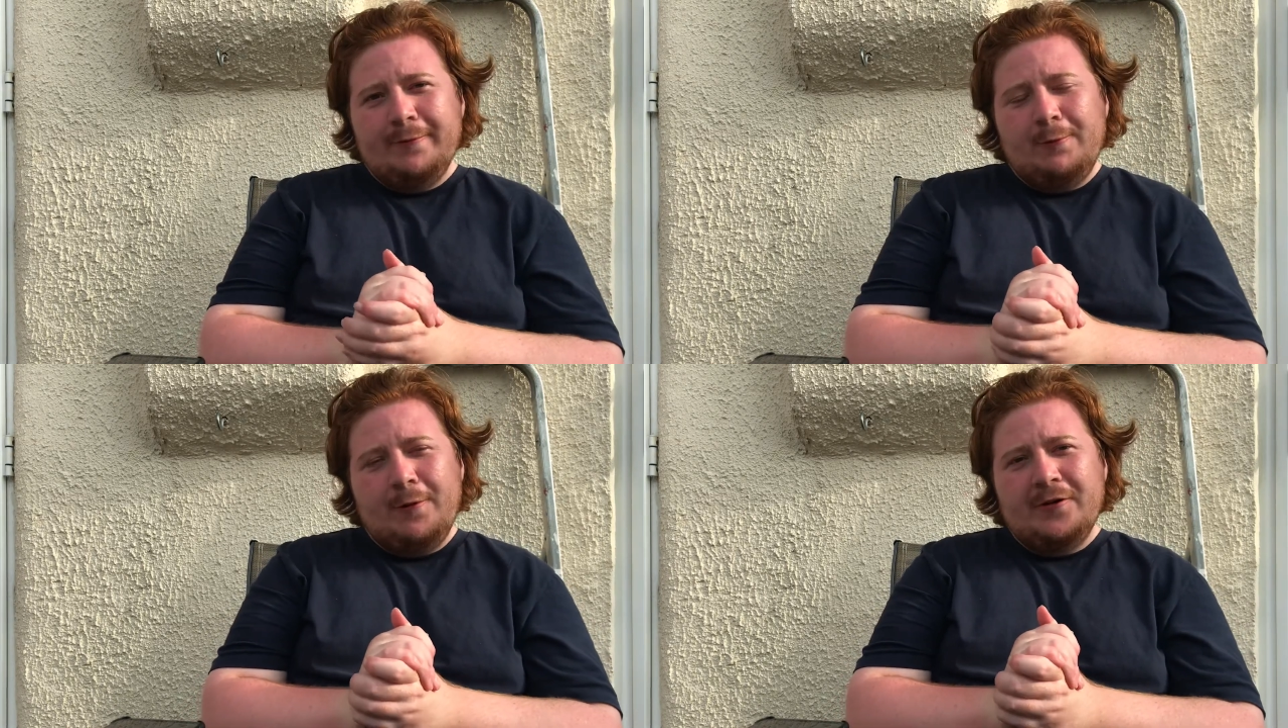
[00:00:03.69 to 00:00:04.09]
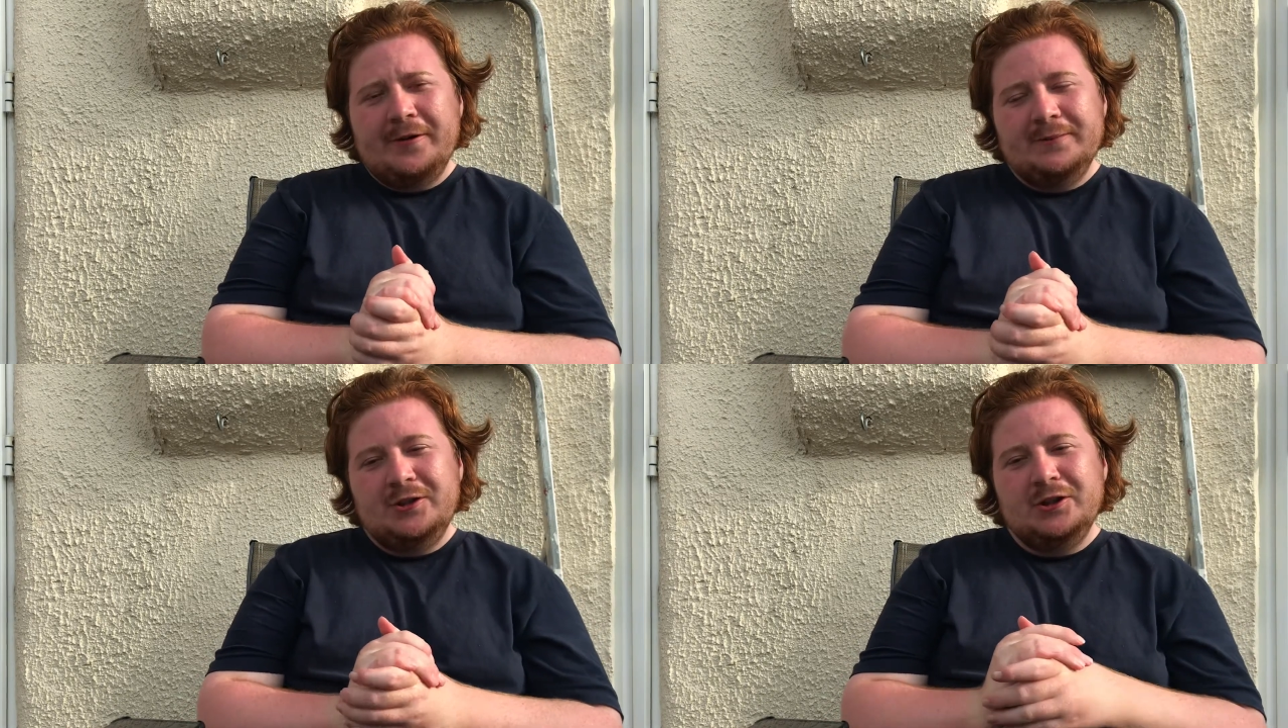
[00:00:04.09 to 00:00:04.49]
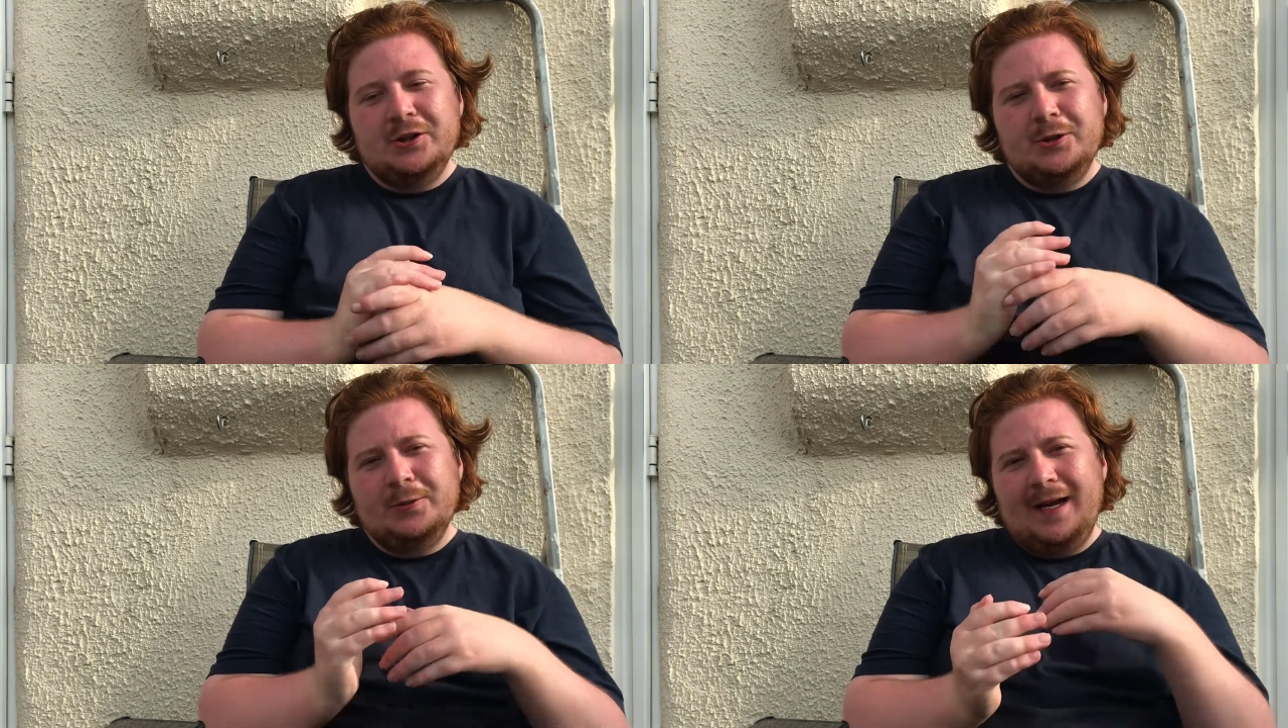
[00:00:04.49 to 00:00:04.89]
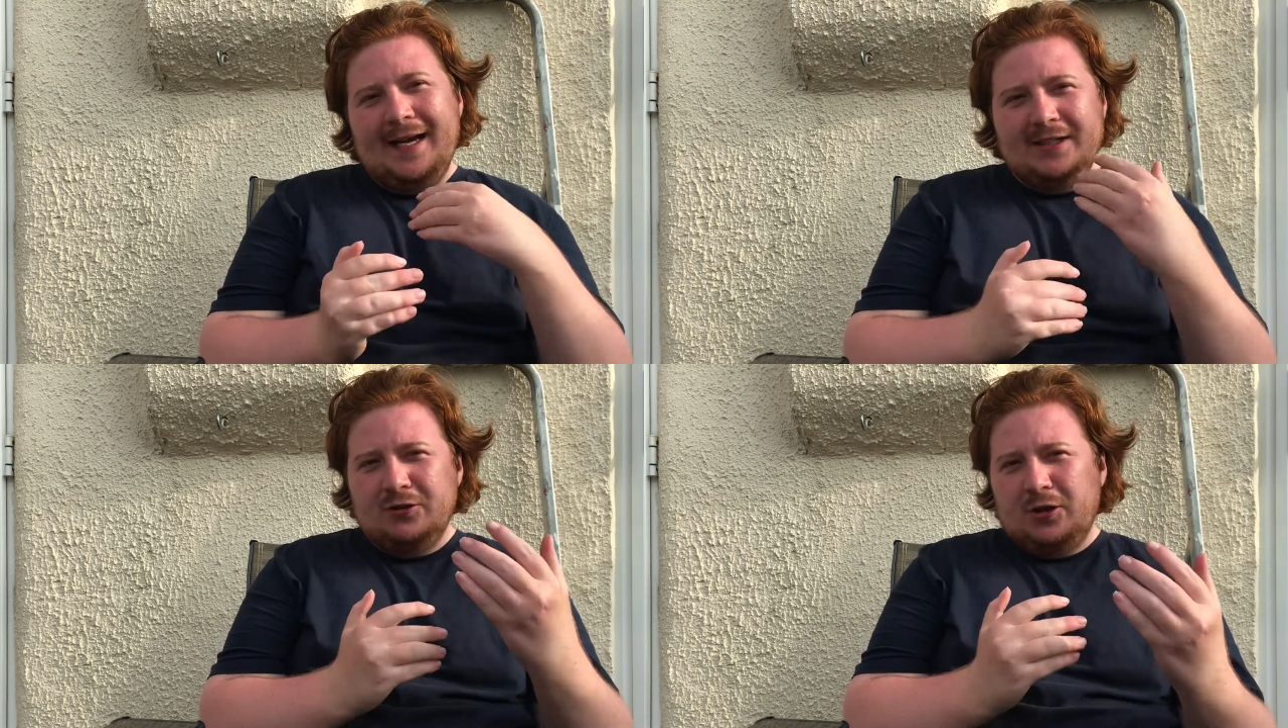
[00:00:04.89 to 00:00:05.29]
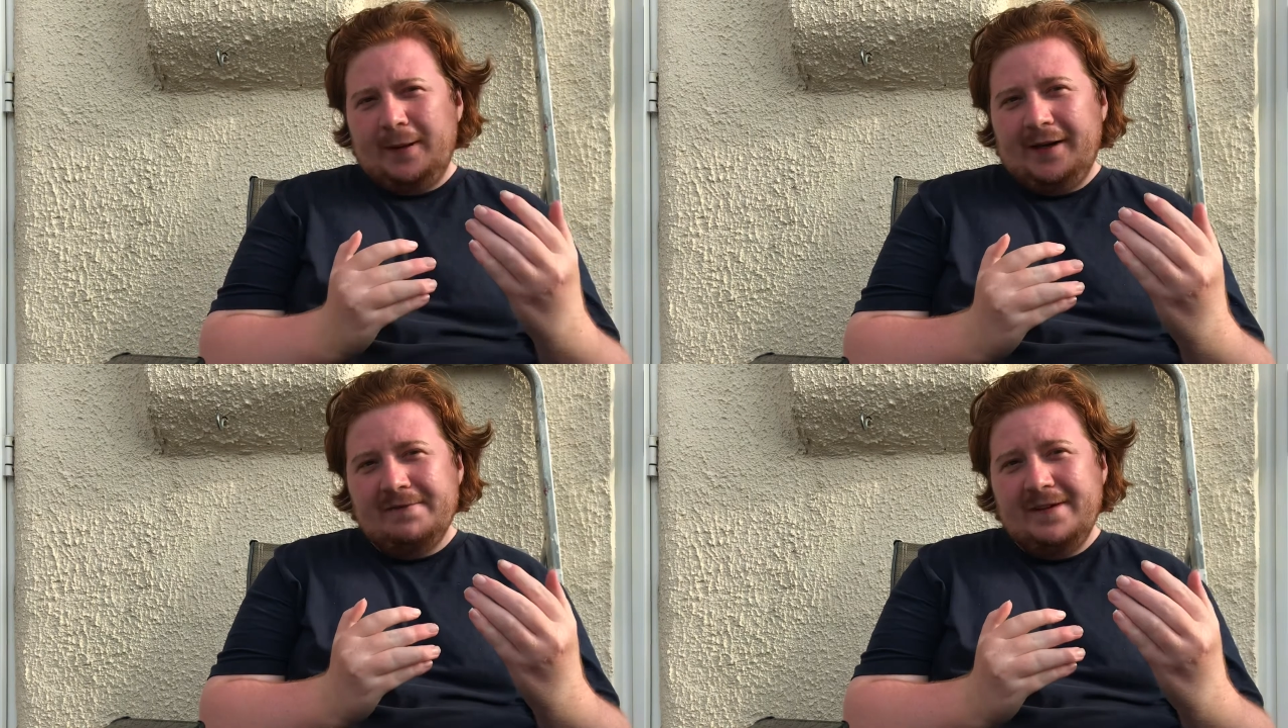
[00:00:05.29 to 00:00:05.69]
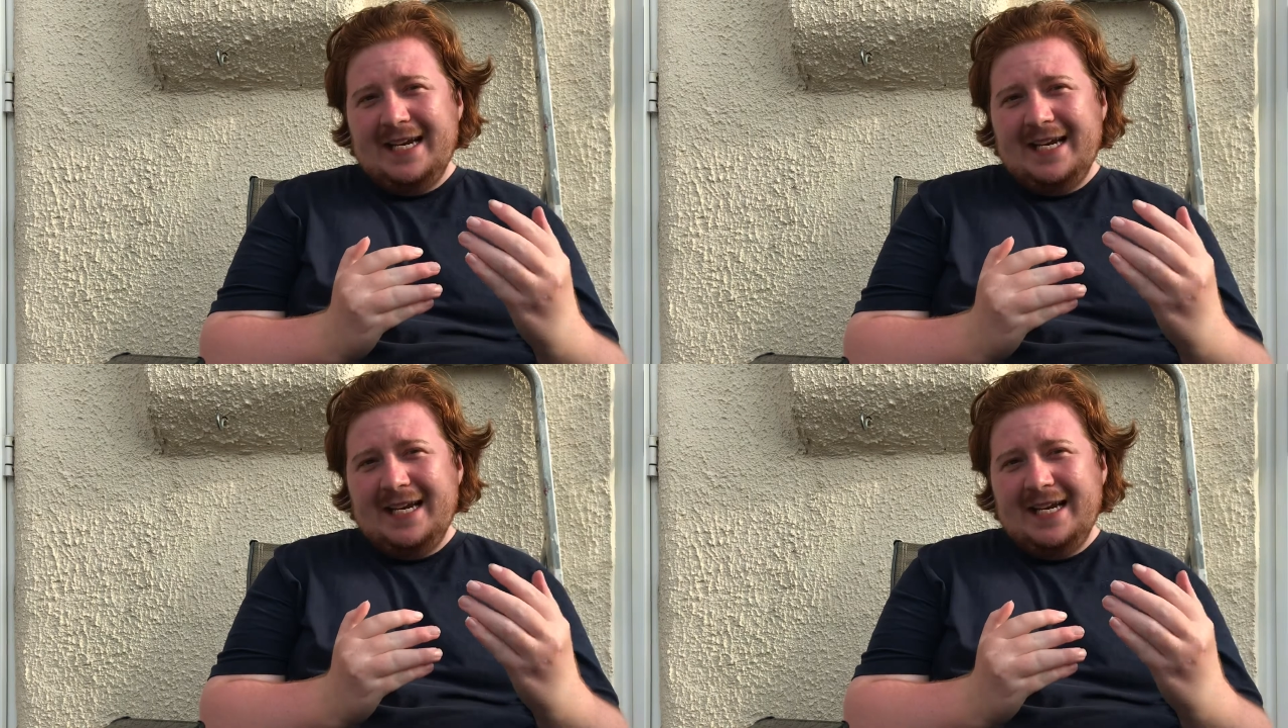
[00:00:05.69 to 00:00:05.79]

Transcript: Welcome to a talk about the